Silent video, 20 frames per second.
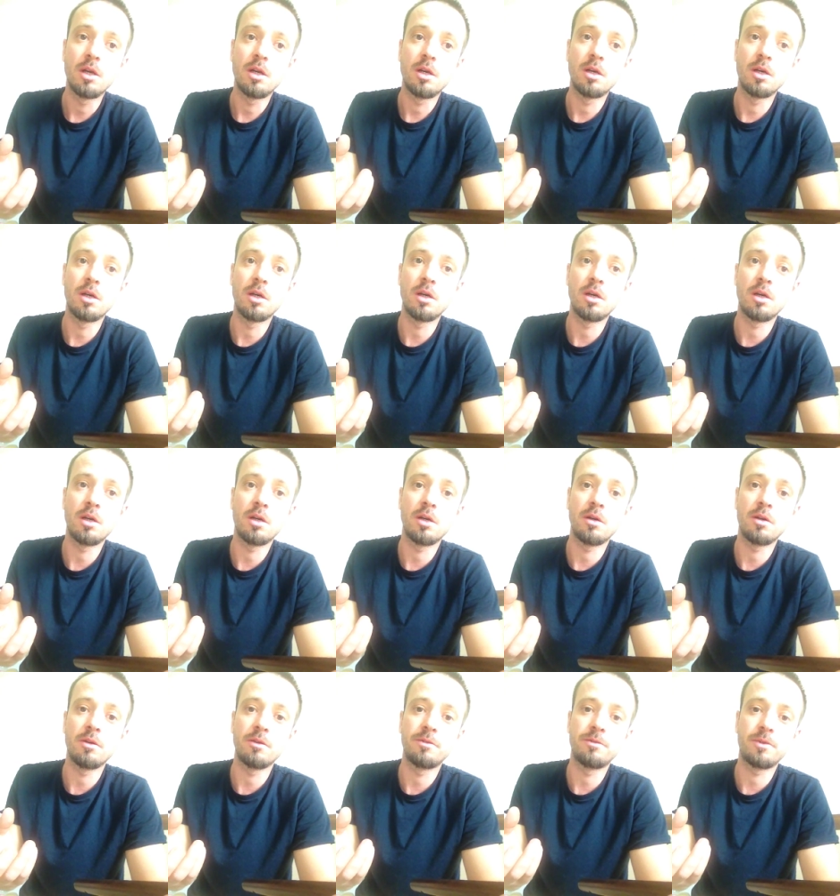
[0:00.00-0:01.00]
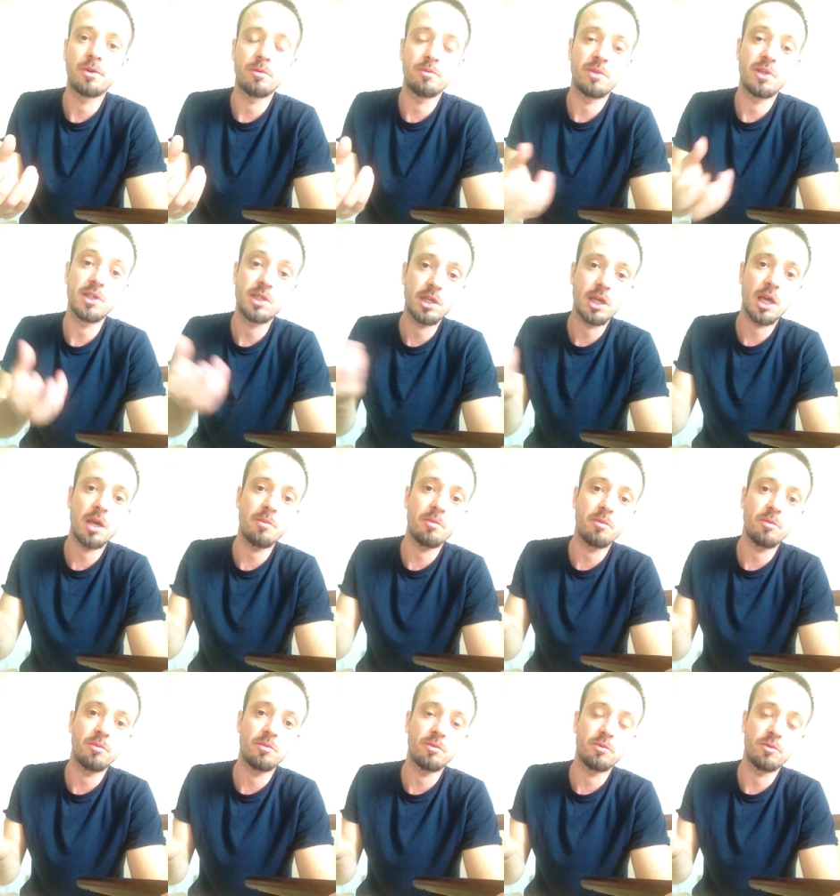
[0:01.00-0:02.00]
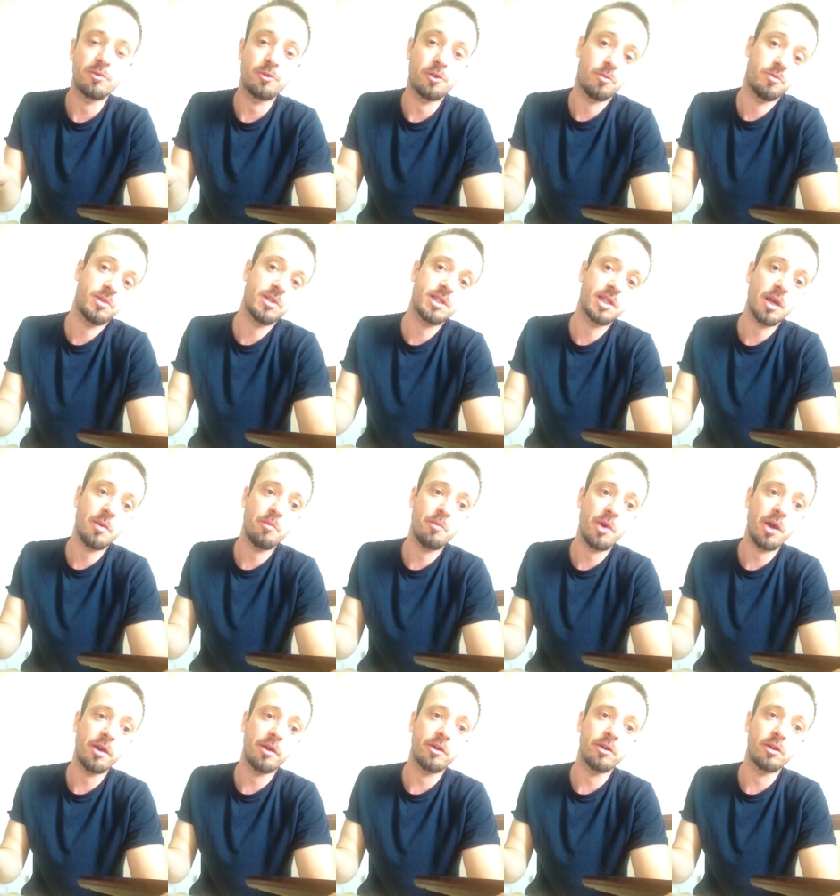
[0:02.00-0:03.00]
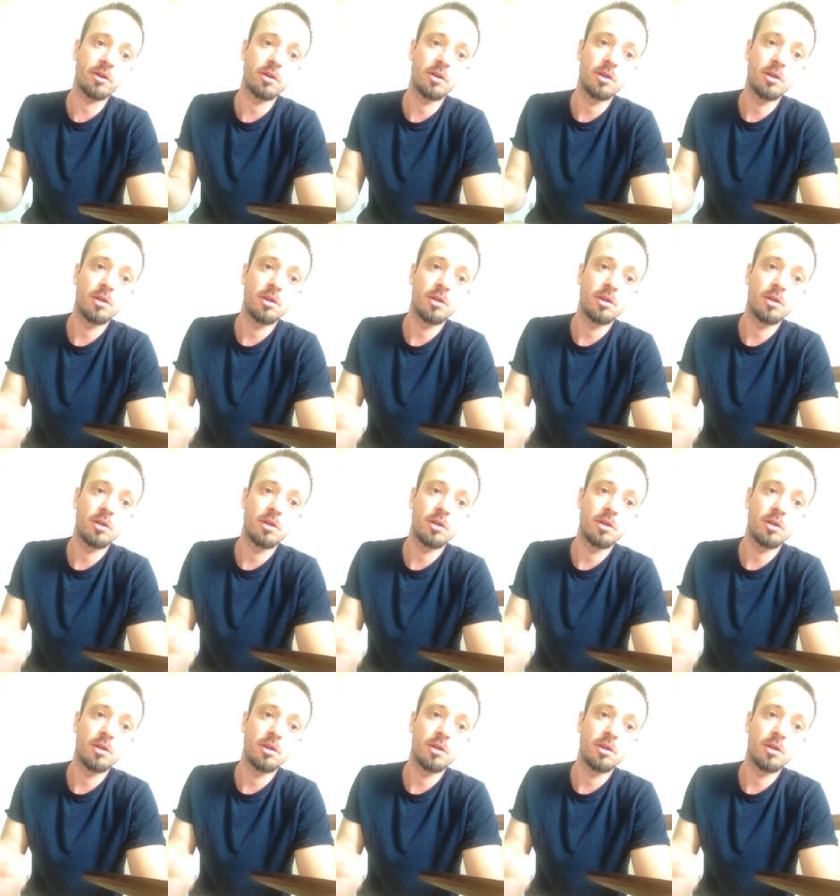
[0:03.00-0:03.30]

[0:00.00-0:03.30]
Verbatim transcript: uh, from the same from the same maker.